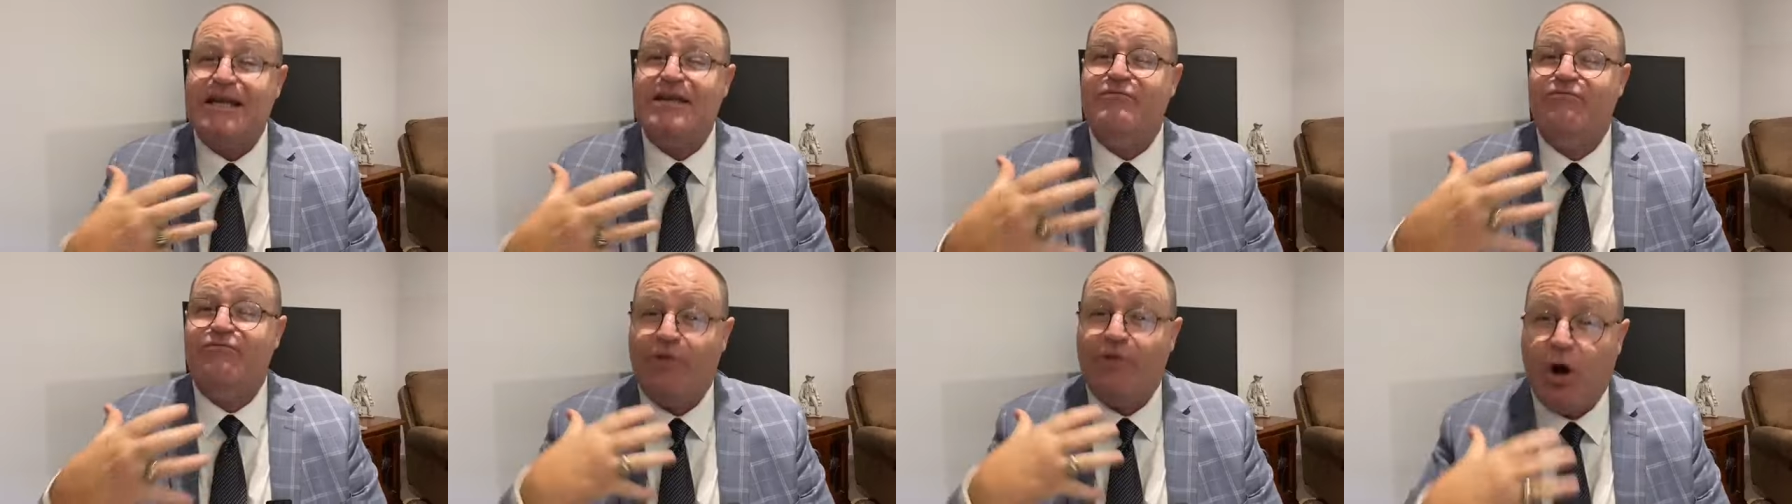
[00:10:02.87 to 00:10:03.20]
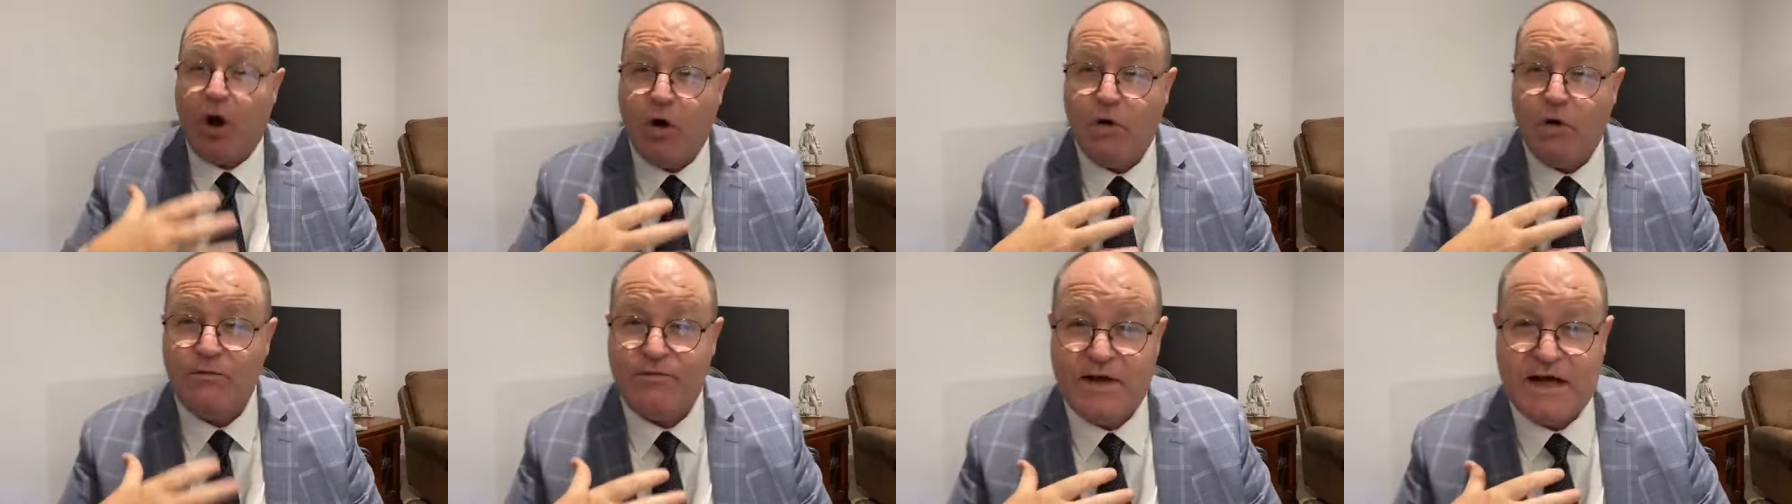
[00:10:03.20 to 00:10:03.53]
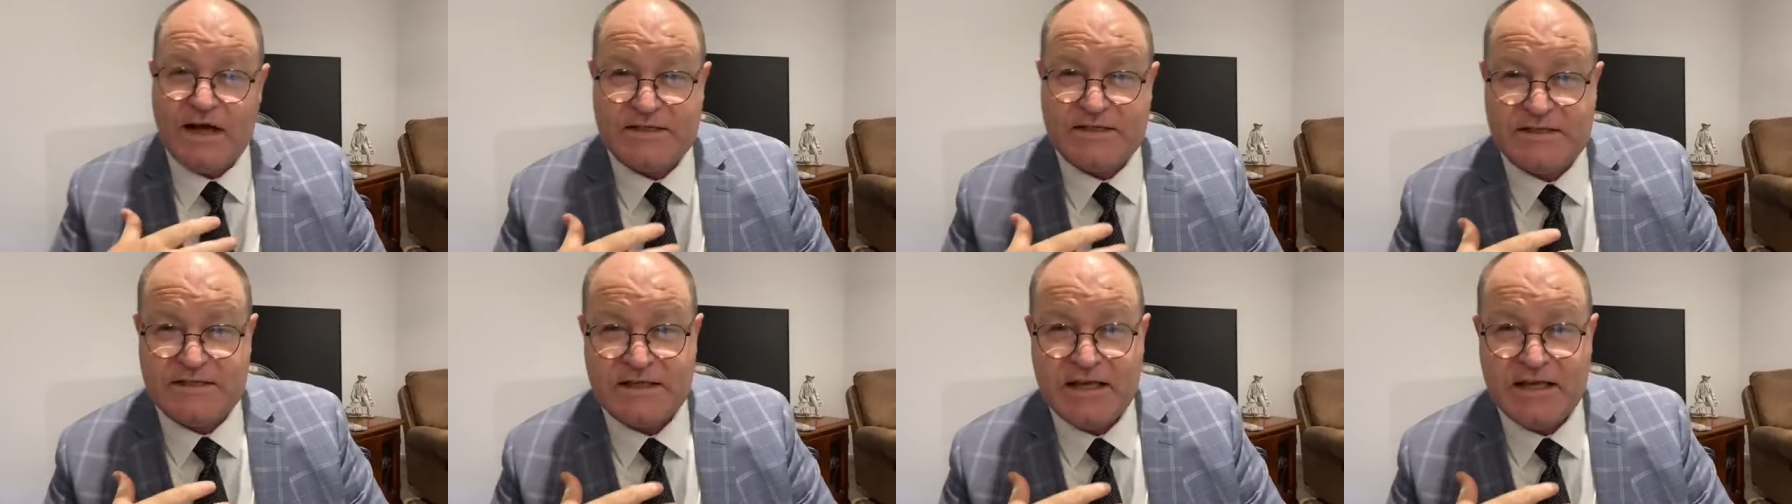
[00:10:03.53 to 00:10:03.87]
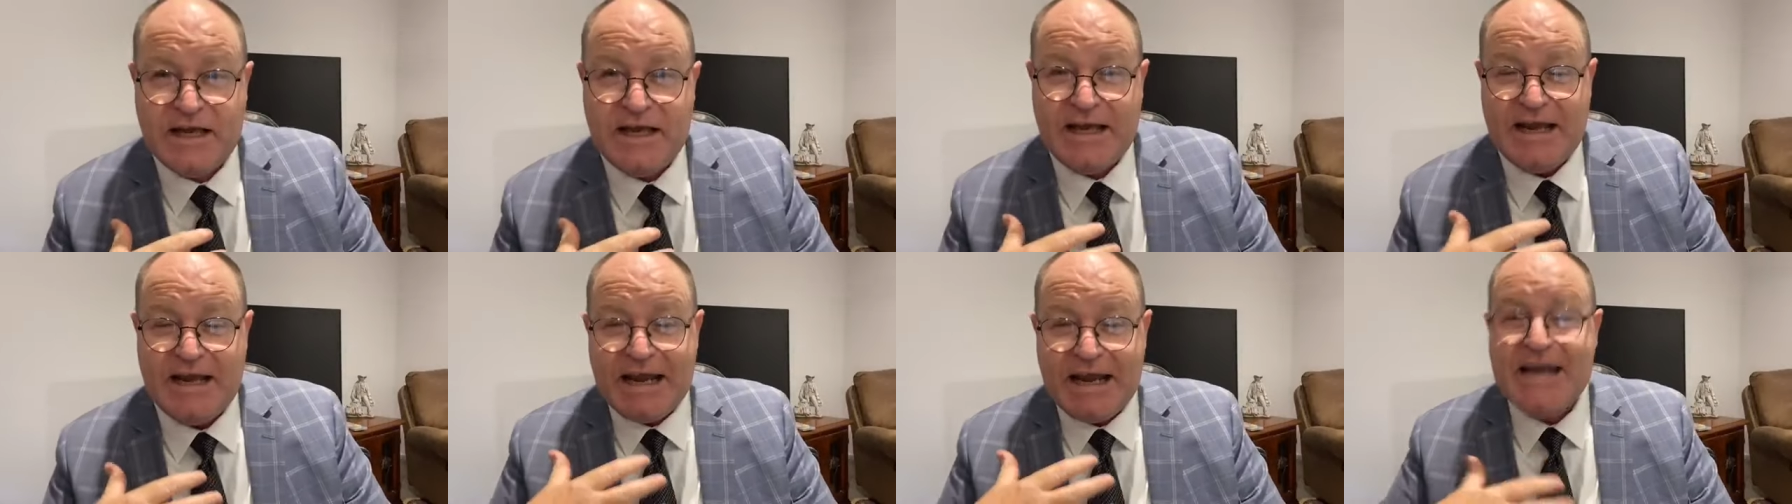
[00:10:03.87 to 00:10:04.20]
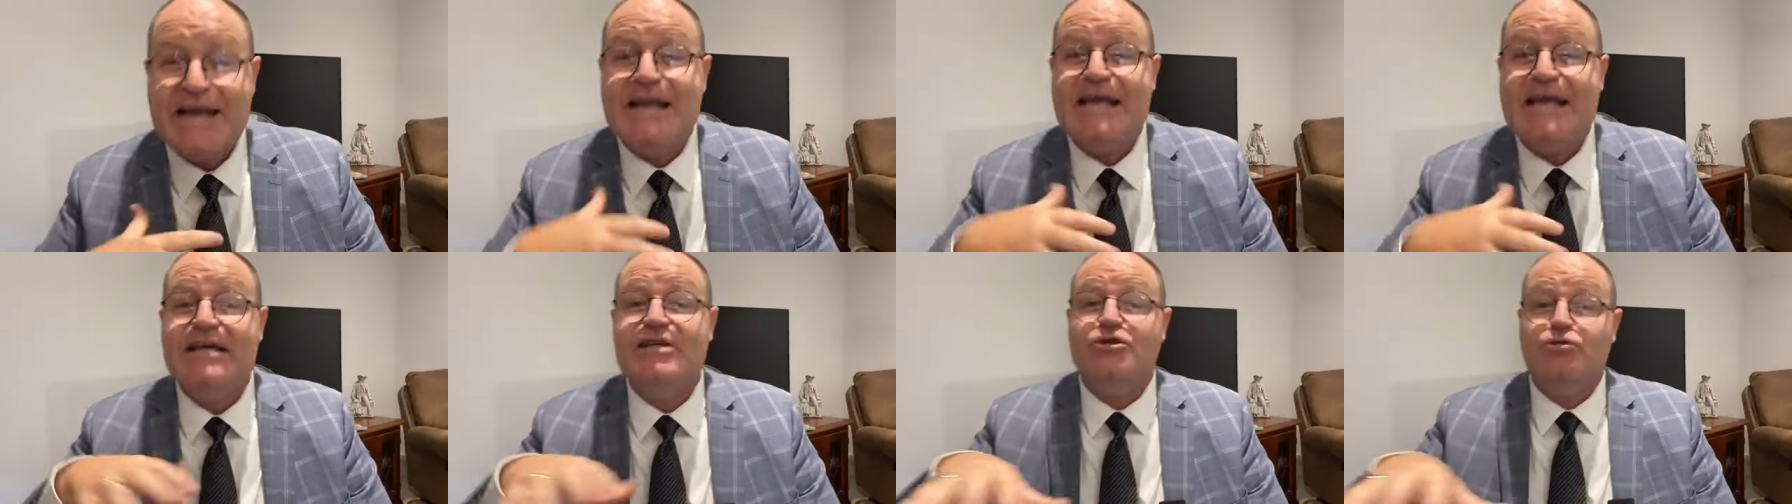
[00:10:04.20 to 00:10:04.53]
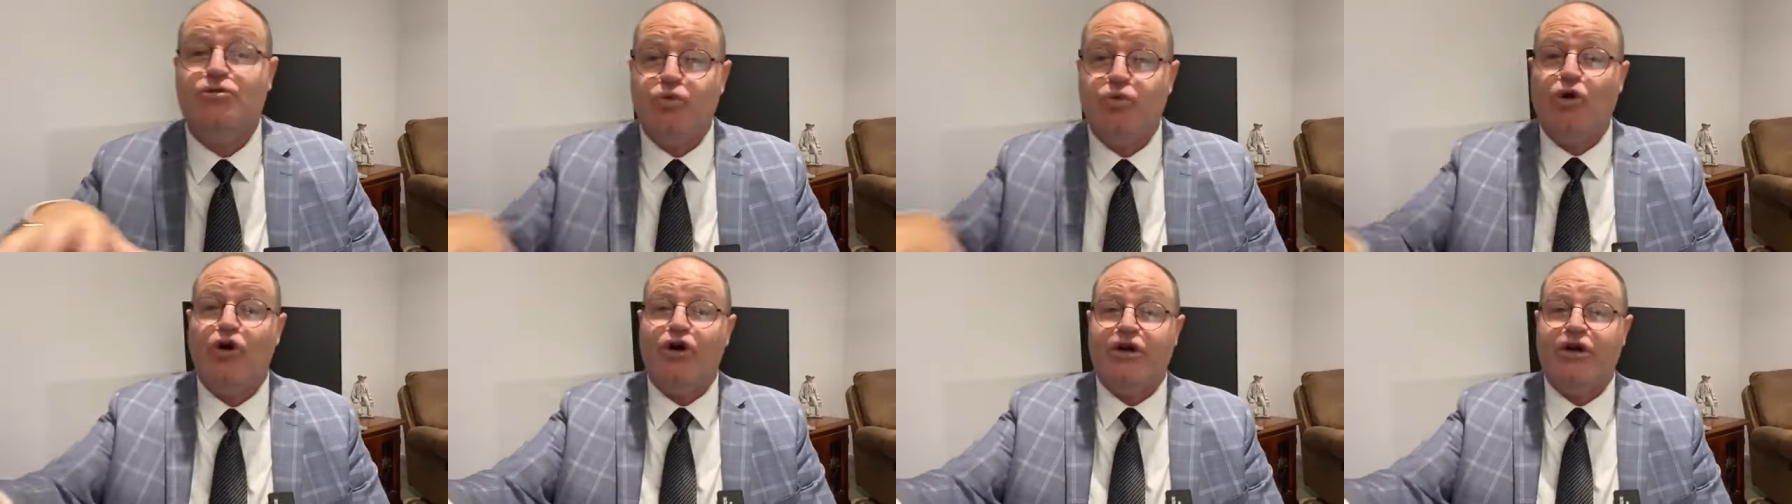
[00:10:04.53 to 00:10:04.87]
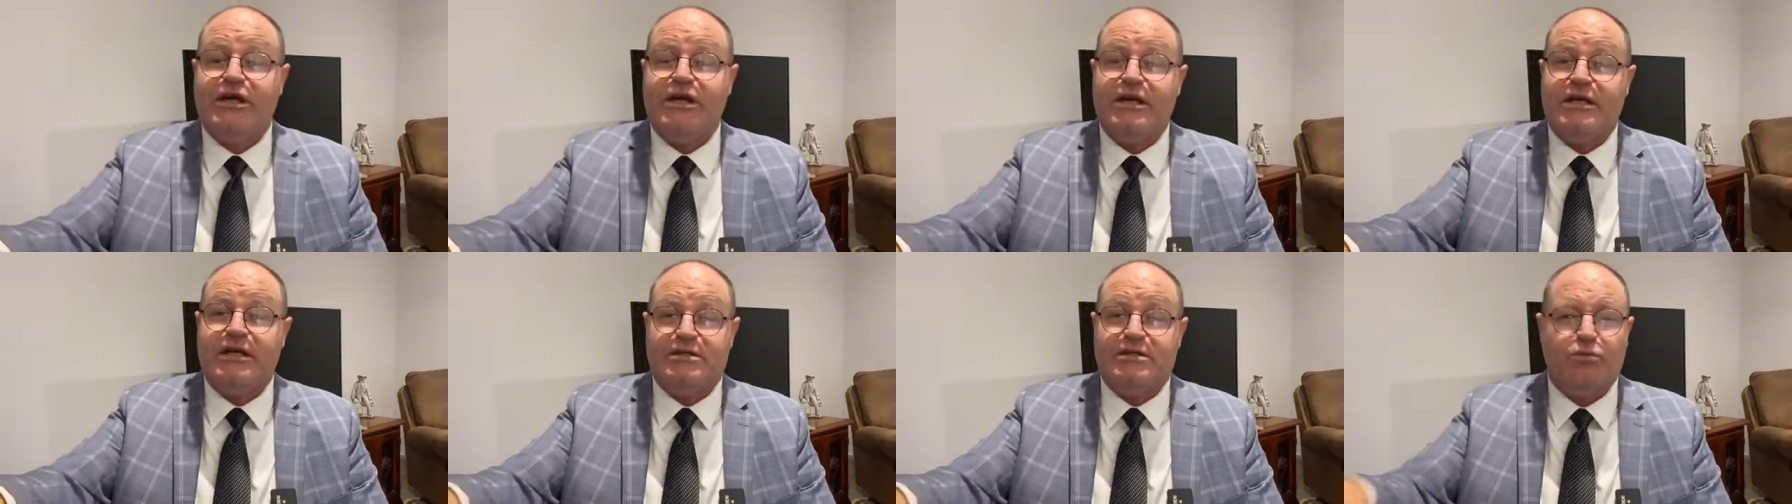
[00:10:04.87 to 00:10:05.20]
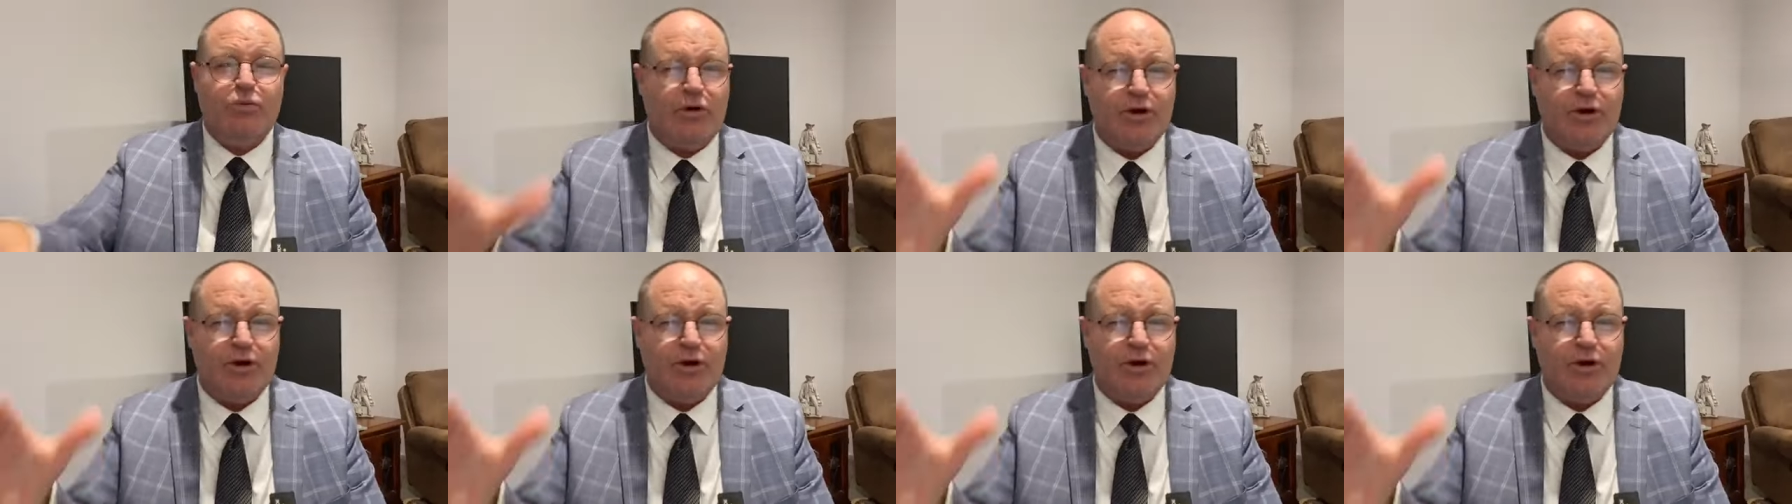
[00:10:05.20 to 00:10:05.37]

and involve us in his workings.